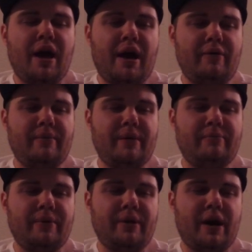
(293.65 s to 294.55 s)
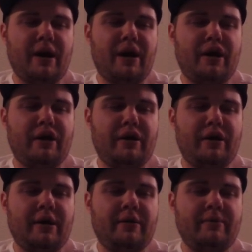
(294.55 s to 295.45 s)
I remember
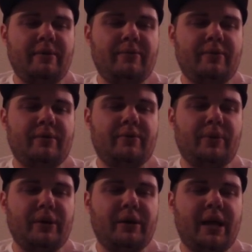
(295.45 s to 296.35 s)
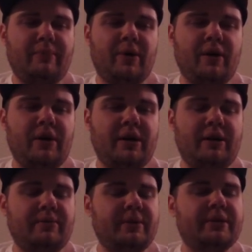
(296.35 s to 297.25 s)
Cruella came on.
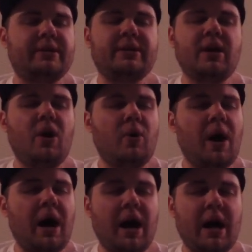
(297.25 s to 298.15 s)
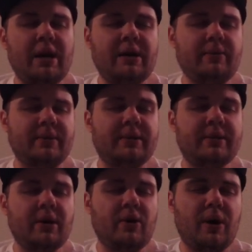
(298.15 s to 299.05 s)
It was so hot. It was
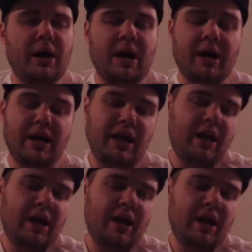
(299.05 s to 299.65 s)
so hot,